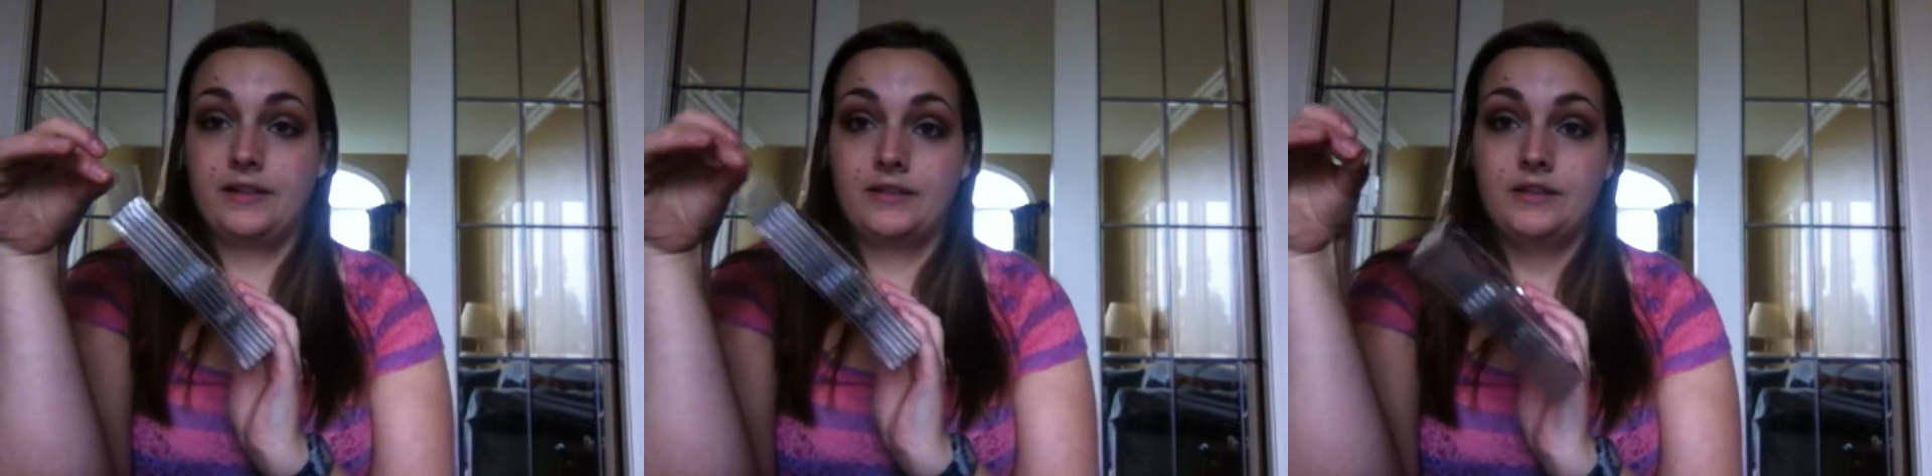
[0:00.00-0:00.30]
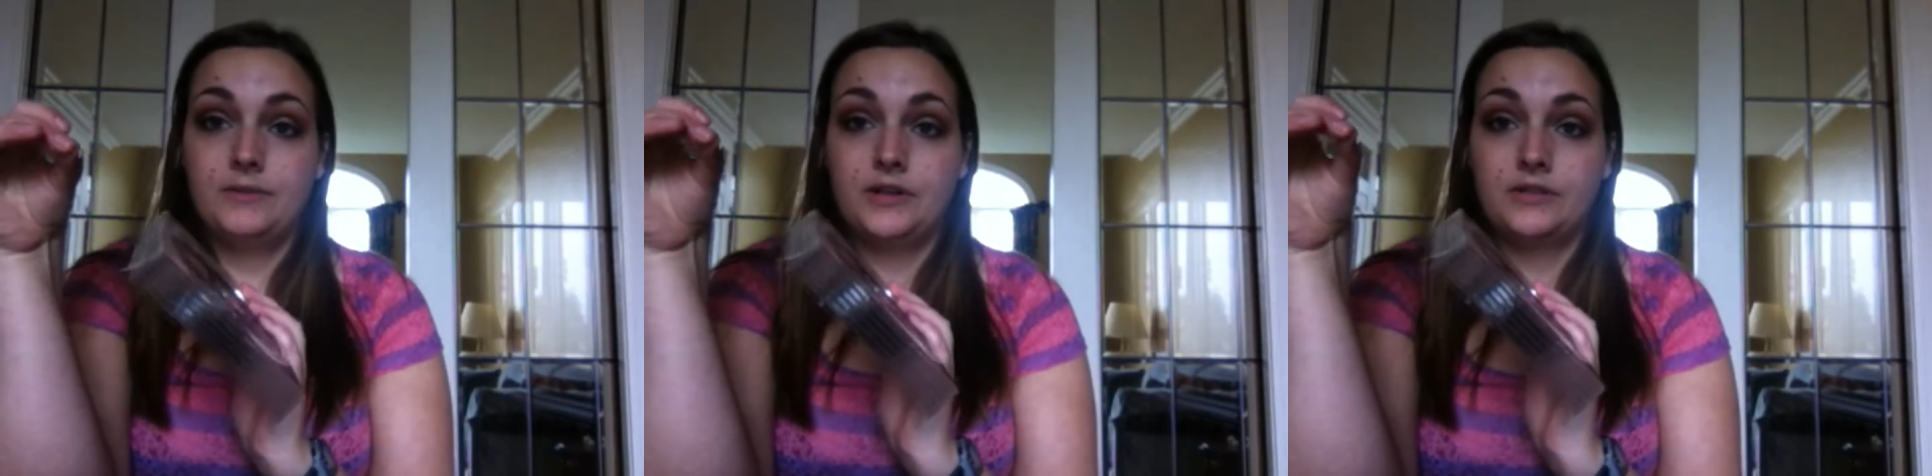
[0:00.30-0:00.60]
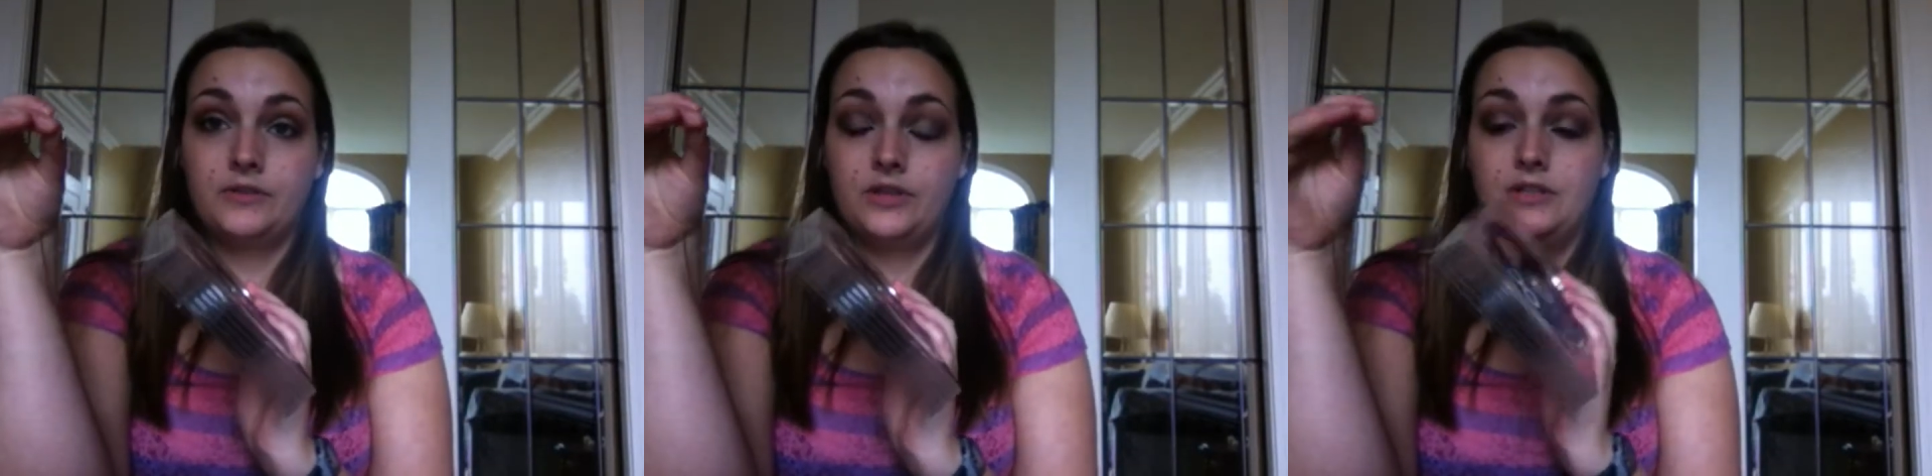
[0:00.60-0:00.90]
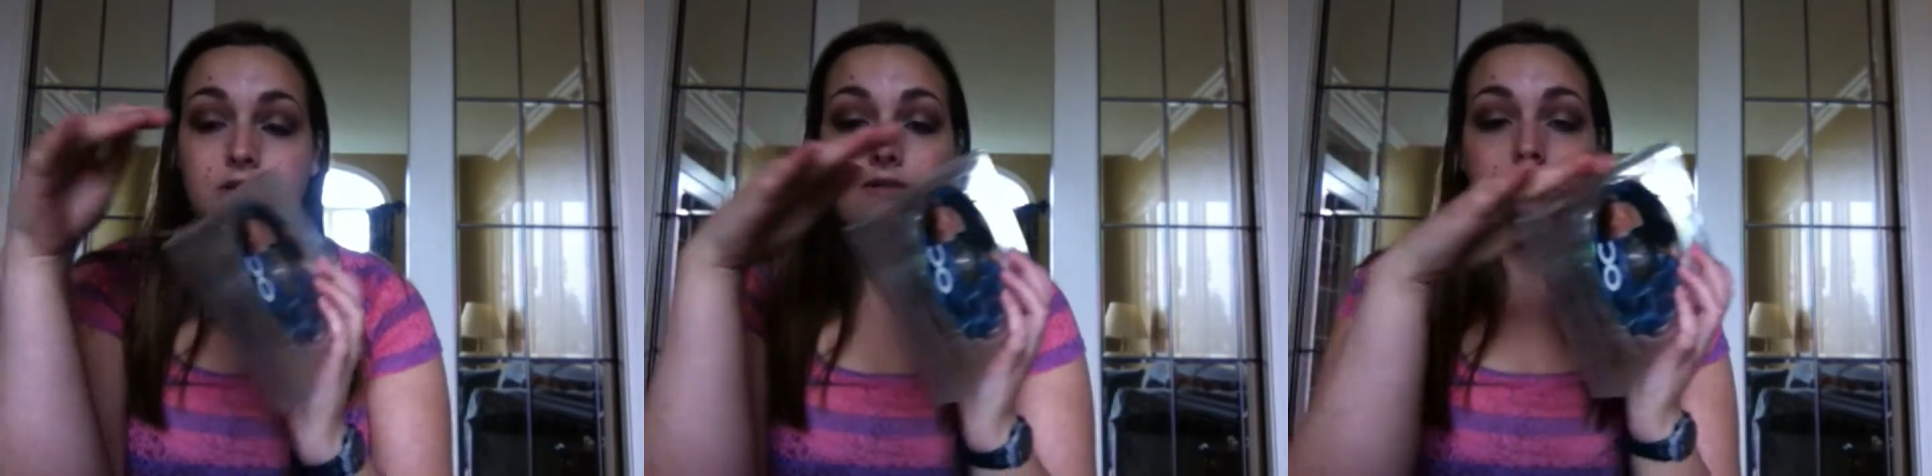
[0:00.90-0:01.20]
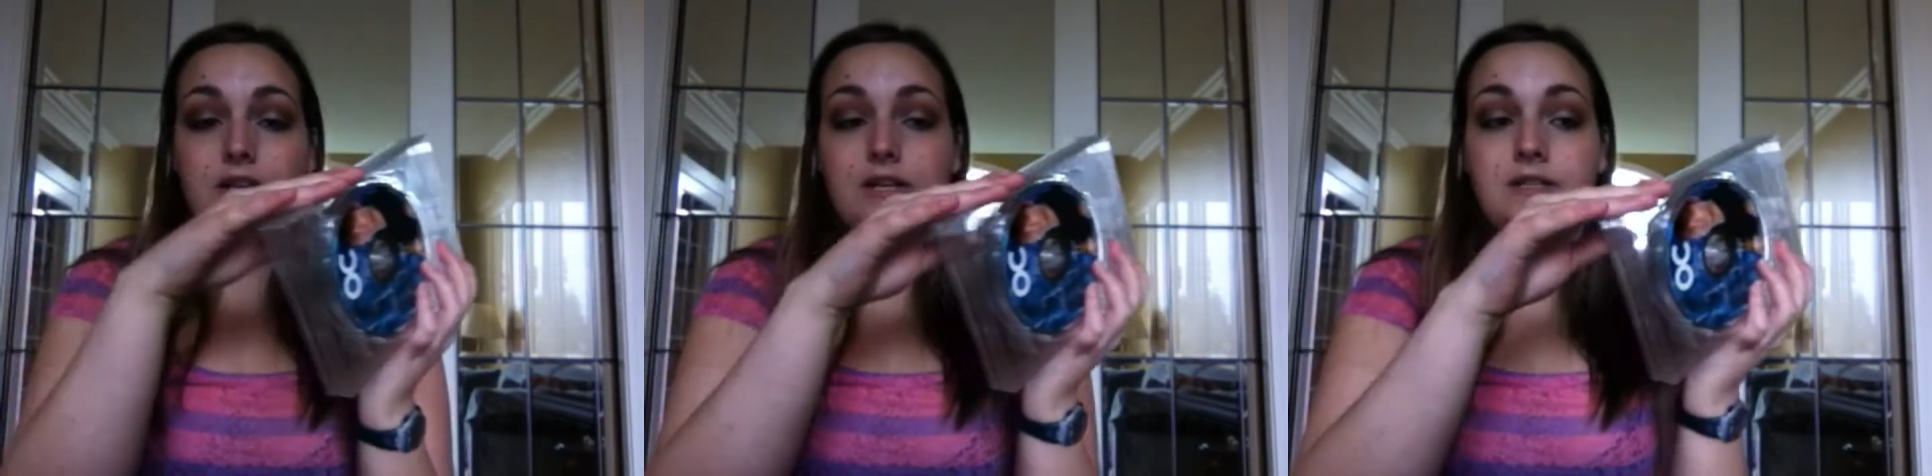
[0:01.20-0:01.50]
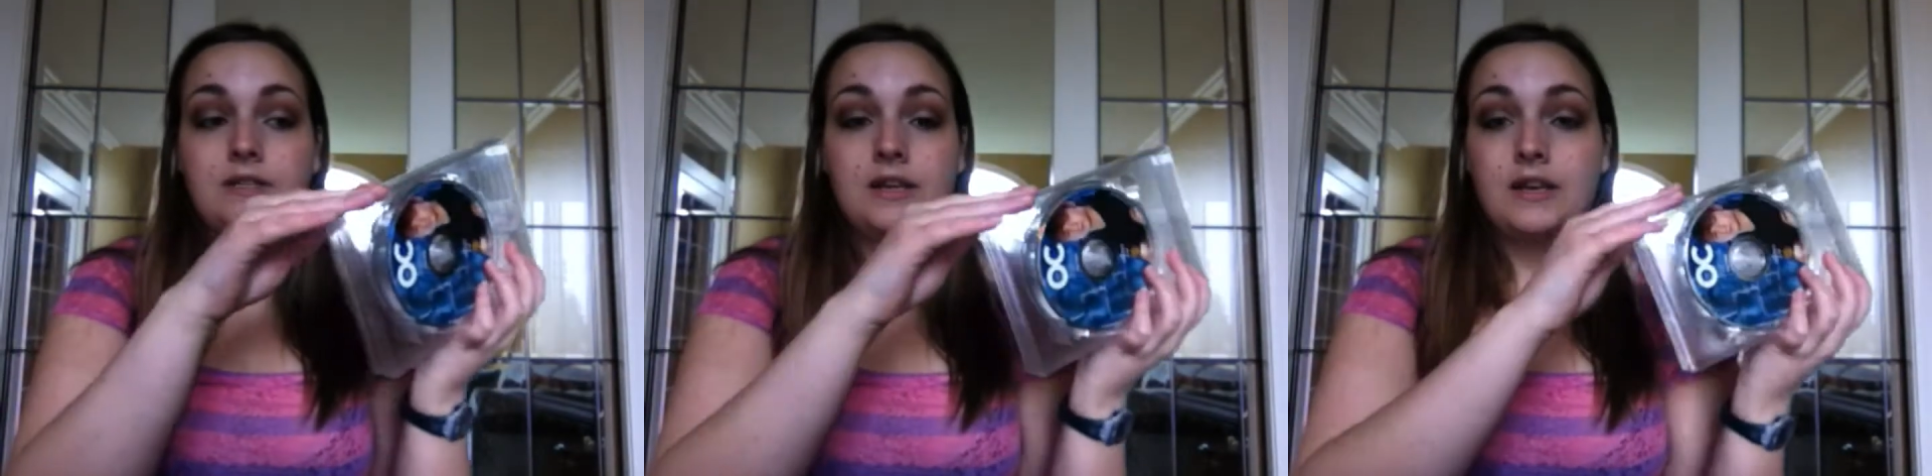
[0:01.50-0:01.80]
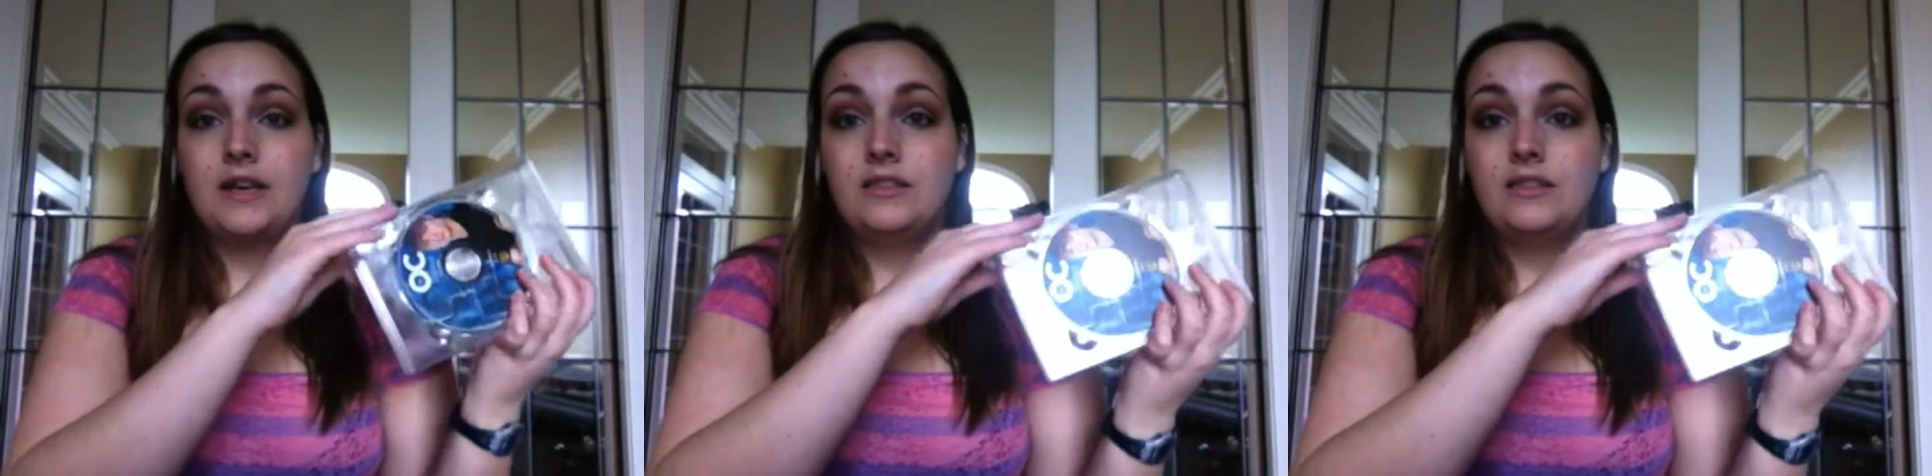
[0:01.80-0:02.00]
60 bucks for these DVDs.